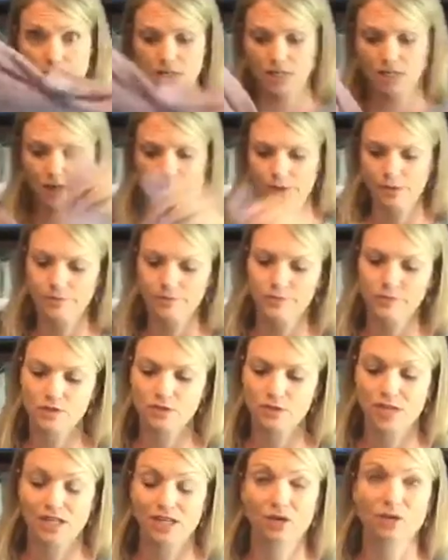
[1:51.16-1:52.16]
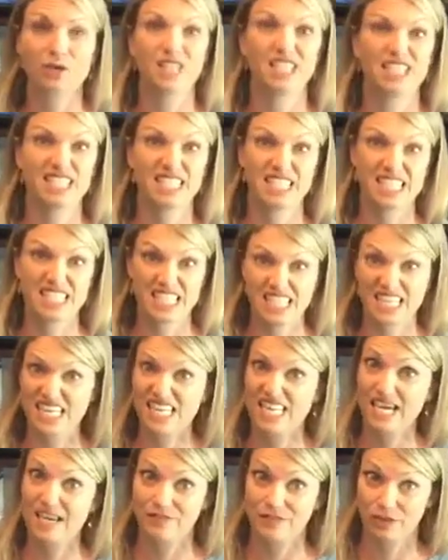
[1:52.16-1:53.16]
the towel, so they don't get
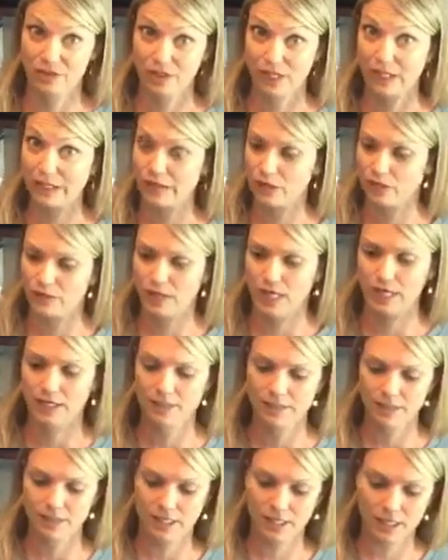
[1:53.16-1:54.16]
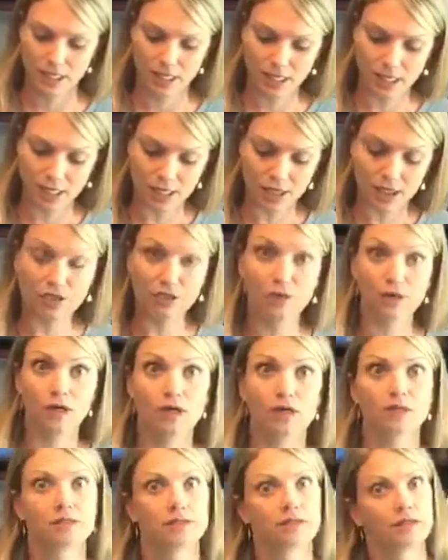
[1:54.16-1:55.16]
stinky after like 2 days. You
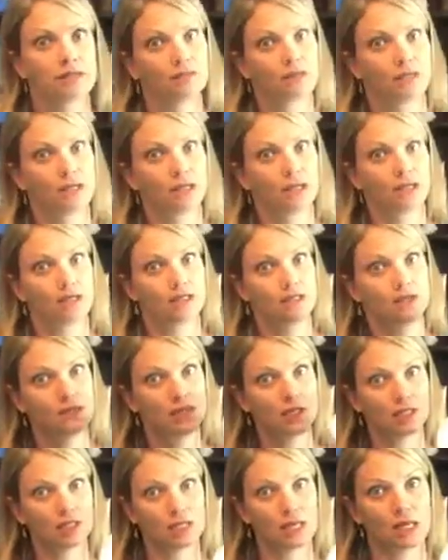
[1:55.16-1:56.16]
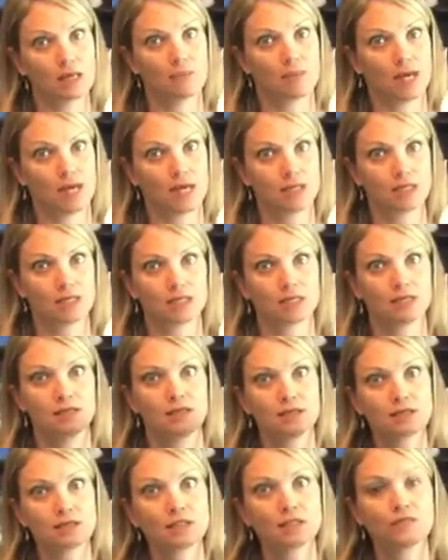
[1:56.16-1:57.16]
also get the cleaning paste.
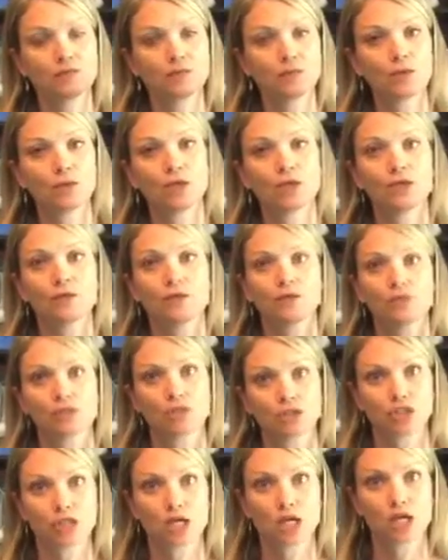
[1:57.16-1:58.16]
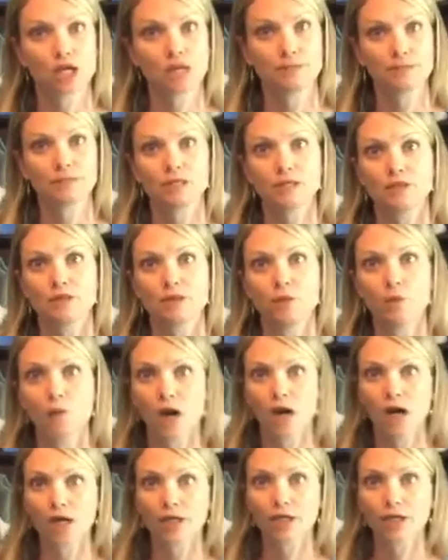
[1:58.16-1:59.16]
This is for those jobs that the
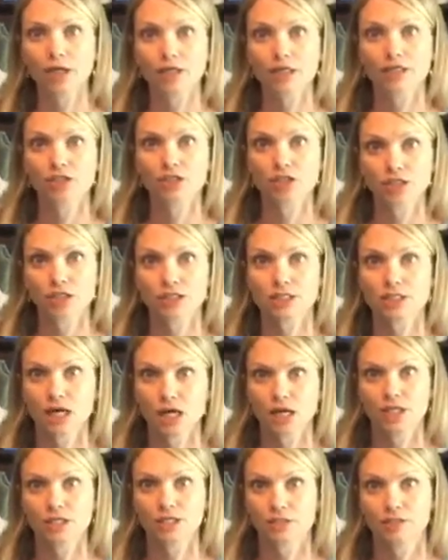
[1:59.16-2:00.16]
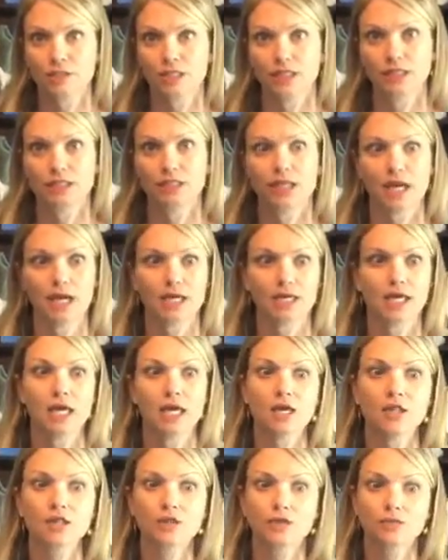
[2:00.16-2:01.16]
water is just not doing it, like
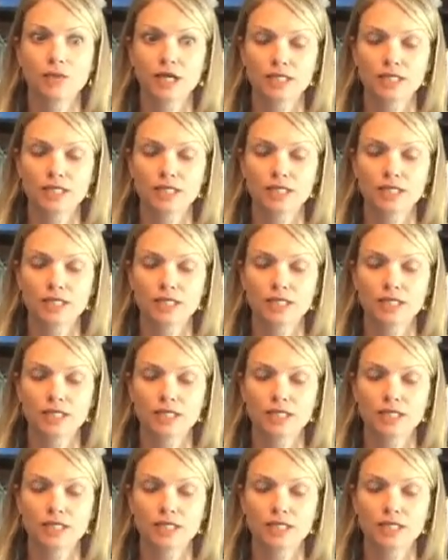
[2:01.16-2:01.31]
the